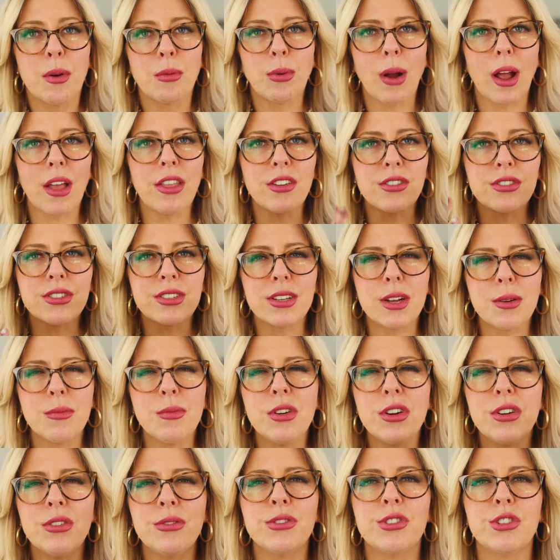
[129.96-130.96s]
but rather
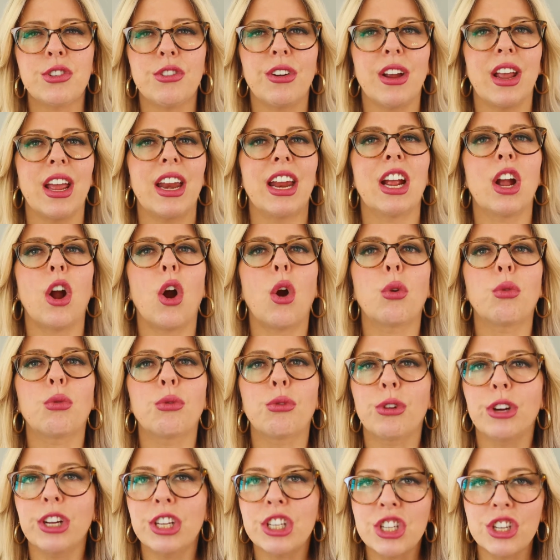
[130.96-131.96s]
someone who's creating
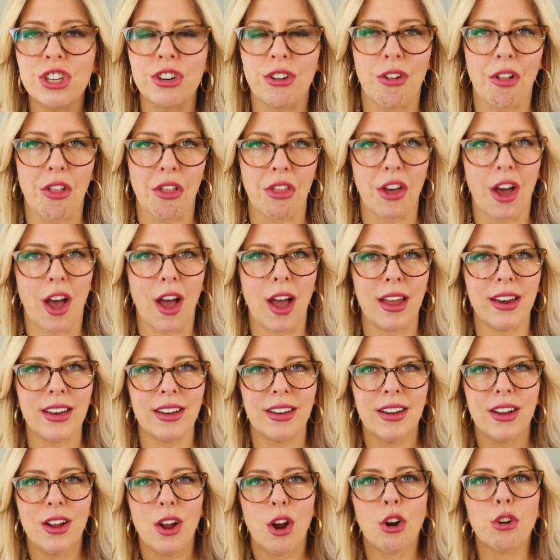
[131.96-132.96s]
original thought,